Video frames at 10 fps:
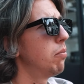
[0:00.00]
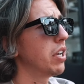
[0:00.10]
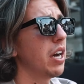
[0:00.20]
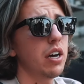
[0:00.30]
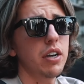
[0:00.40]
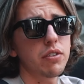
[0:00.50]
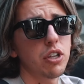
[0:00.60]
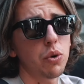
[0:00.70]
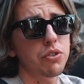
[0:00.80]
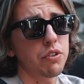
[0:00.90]
Yeah,
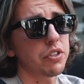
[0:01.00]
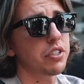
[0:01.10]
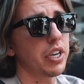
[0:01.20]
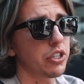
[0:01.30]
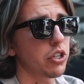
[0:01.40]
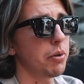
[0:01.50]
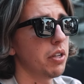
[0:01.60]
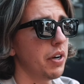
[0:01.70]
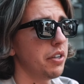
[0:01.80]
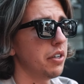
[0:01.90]
LOCUS have done a sick job in the
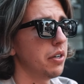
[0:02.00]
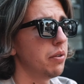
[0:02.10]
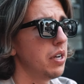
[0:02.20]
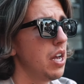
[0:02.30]
venue.